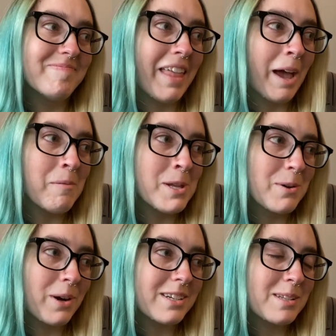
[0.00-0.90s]
I'm gonna
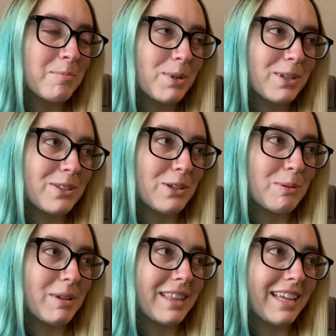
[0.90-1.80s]
watch some booktube
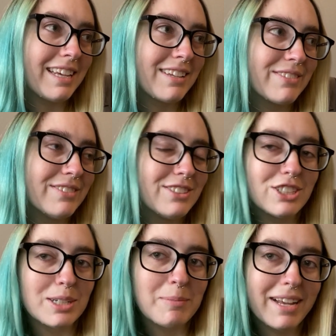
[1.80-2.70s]
and like
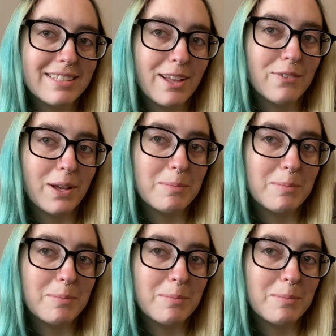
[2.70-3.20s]
cheer myself up